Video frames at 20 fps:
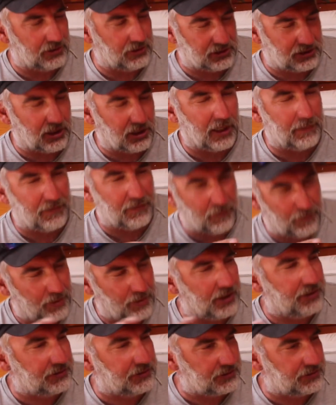the type of
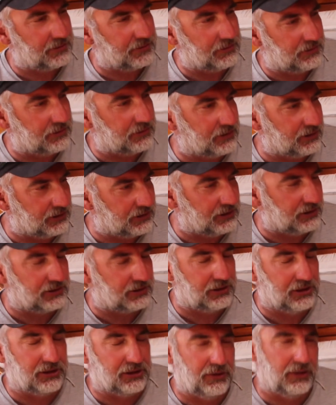boat that
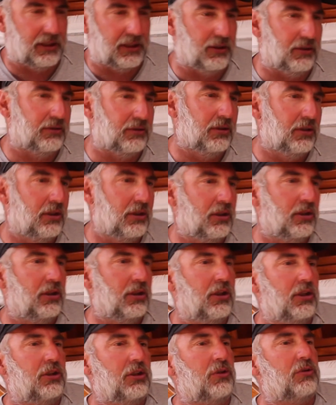you're doing it on.
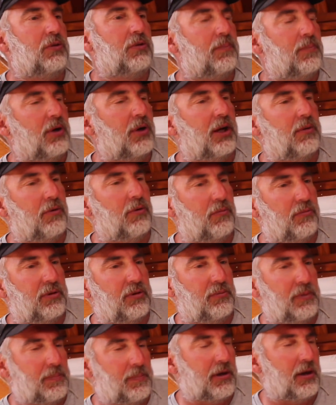You can buy what
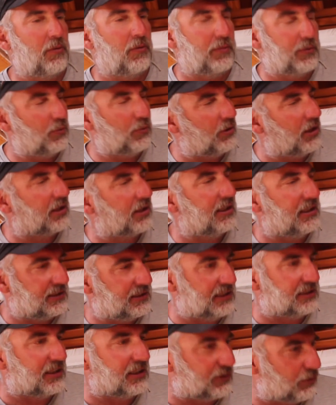we call
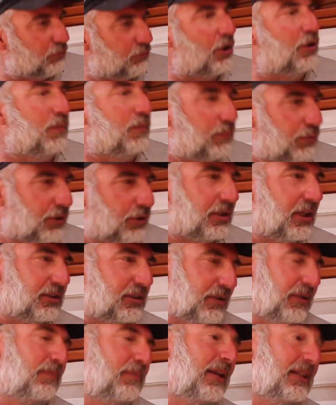it's as a rope
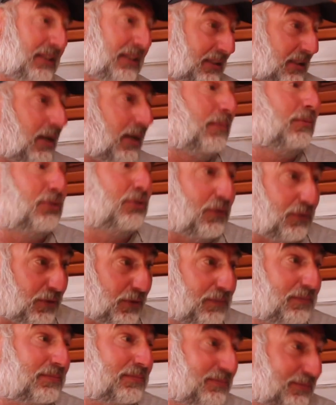product, so it basically comes off
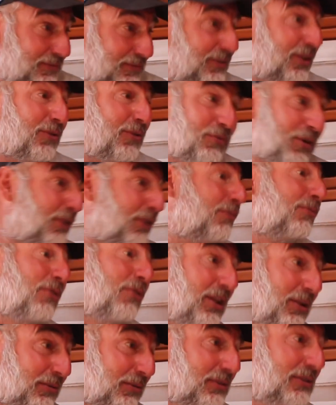a rope
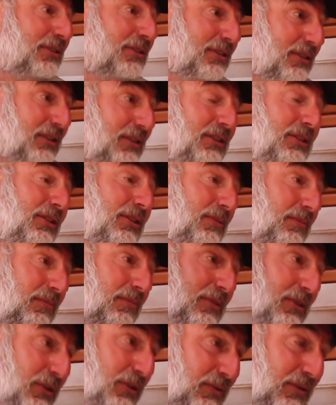reel, and you
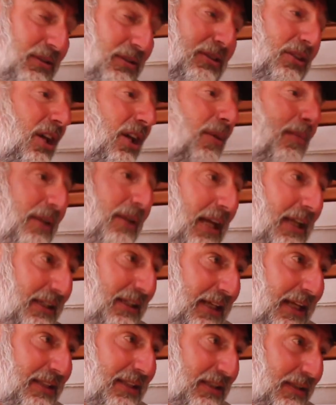can terminate
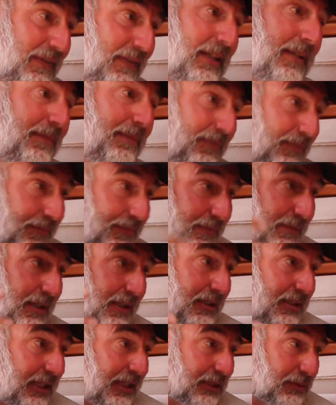the ends of it,
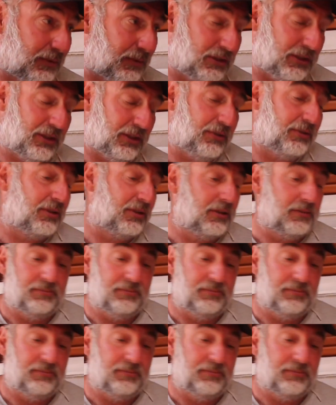and that's what you use.